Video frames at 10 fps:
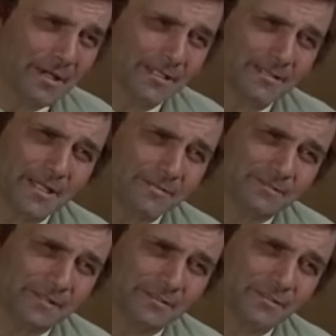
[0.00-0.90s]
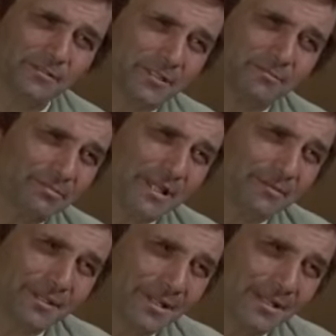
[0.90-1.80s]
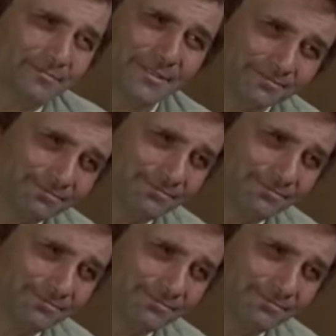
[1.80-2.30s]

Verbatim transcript: cuts, I felt sure you'd be able to help me.